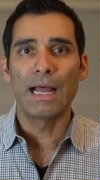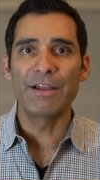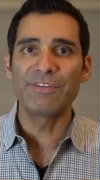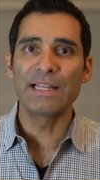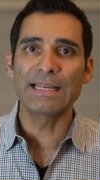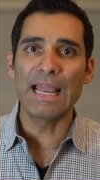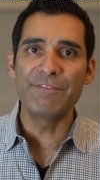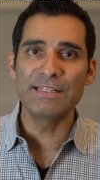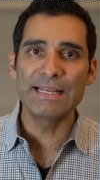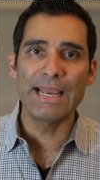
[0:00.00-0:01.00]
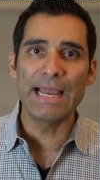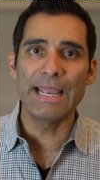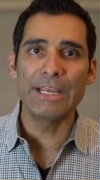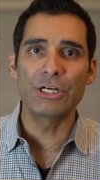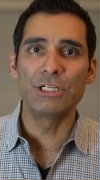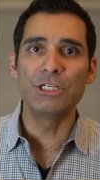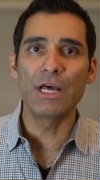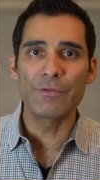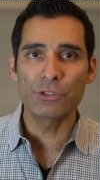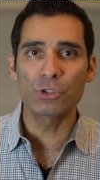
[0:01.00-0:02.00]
I feel like every day I hear another